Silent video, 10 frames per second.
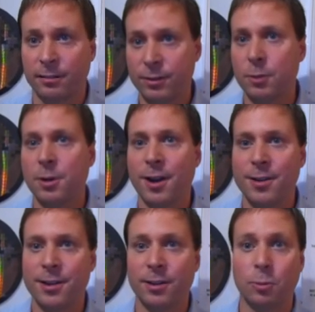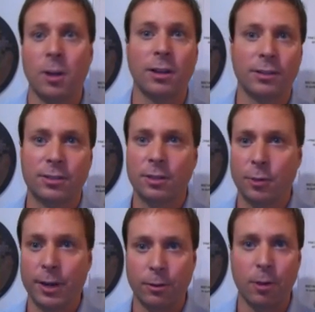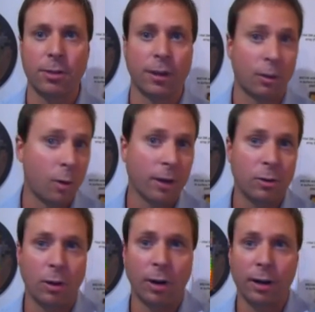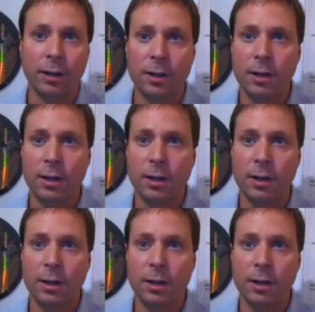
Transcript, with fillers: the 5100 as well as great growth on quad core